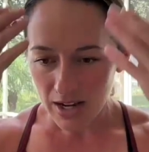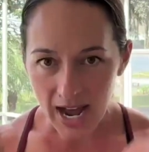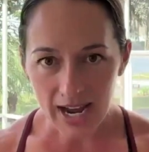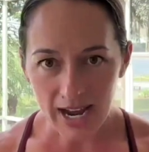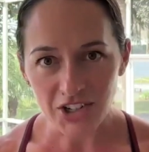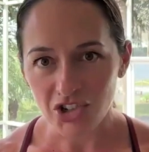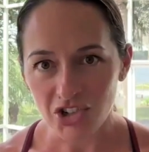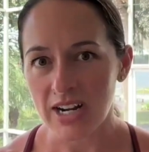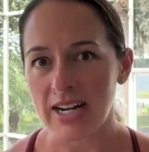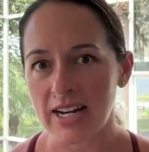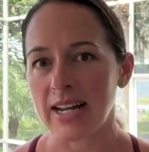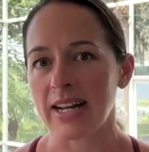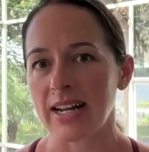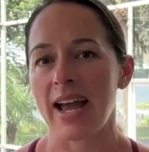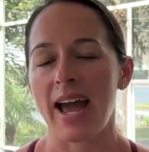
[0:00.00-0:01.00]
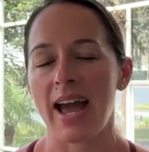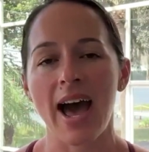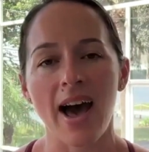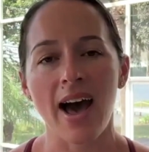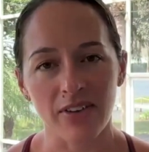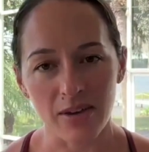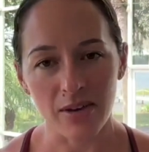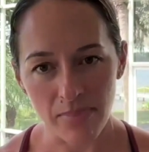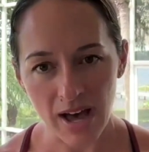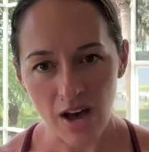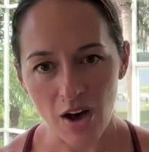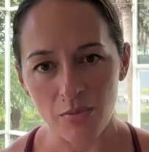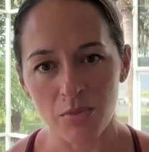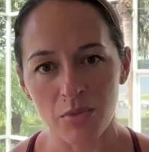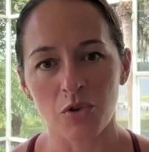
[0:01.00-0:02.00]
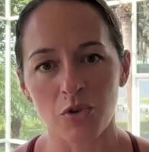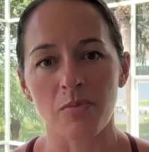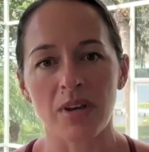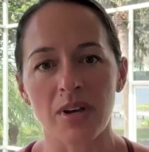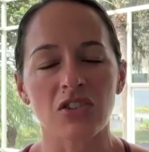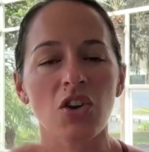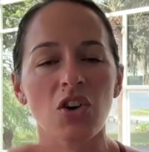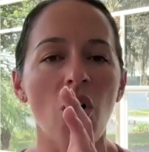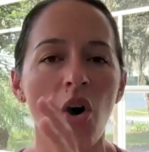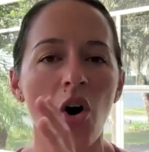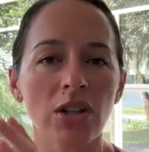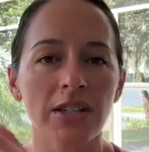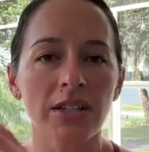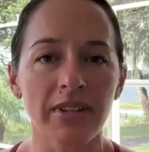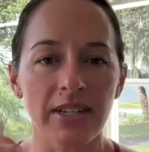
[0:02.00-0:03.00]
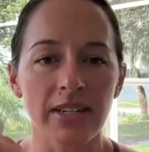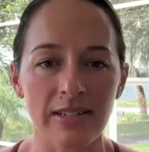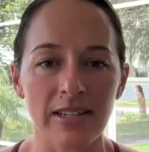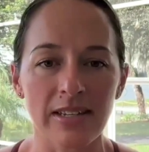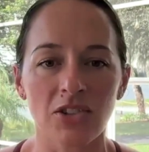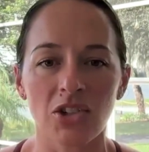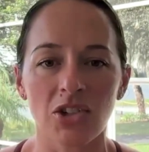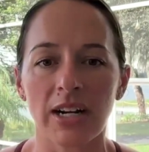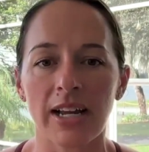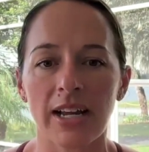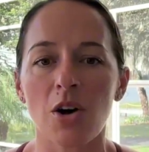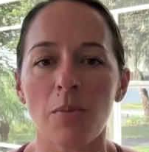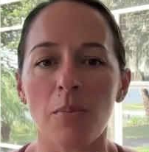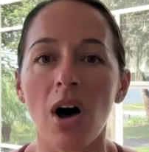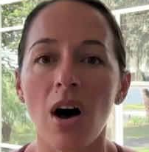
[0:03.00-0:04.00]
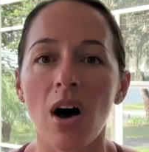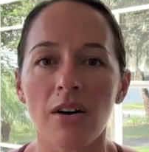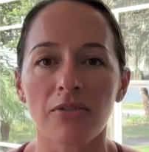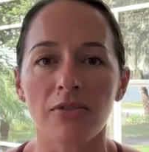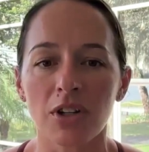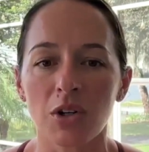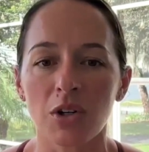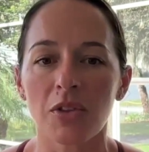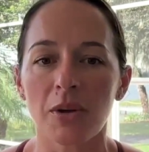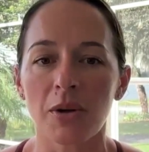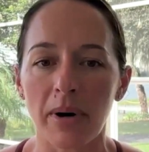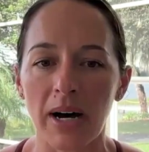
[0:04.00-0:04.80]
hydrating, having bowel movements, all of these things are going to help offload the